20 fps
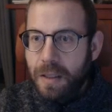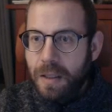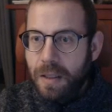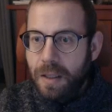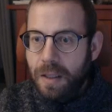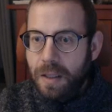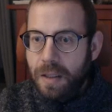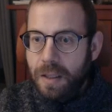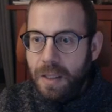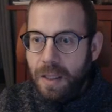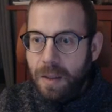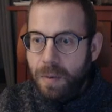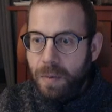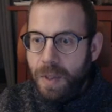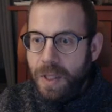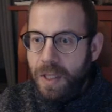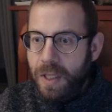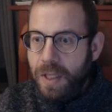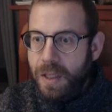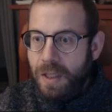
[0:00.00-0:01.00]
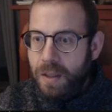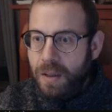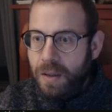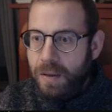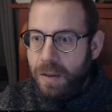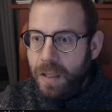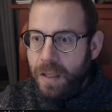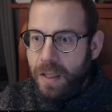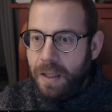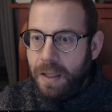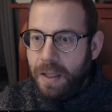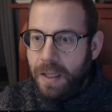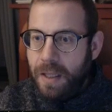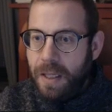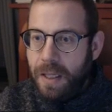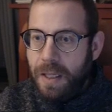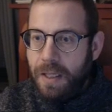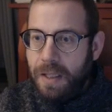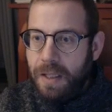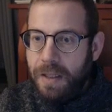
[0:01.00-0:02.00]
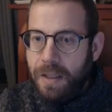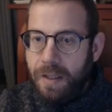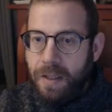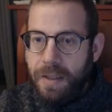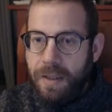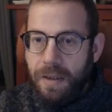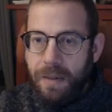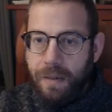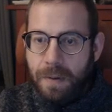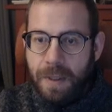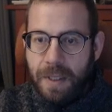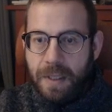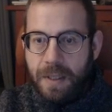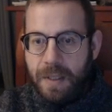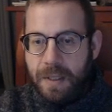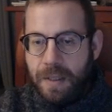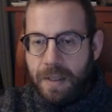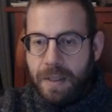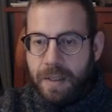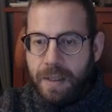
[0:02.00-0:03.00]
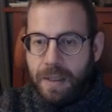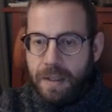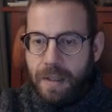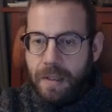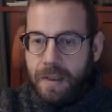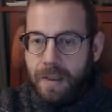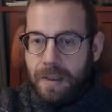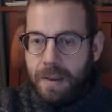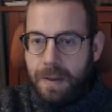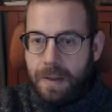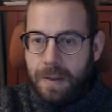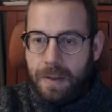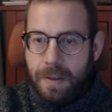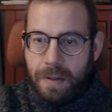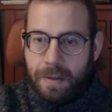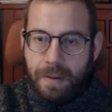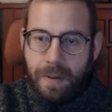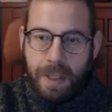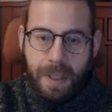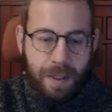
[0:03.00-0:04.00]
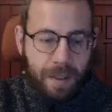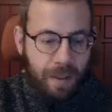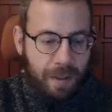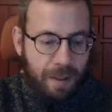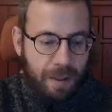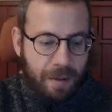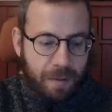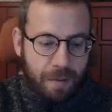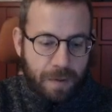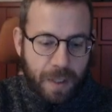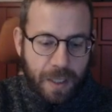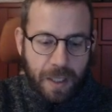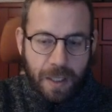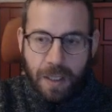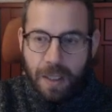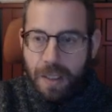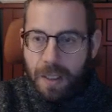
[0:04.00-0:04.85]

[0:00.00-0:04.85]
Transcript: then we create that. So let's create an array.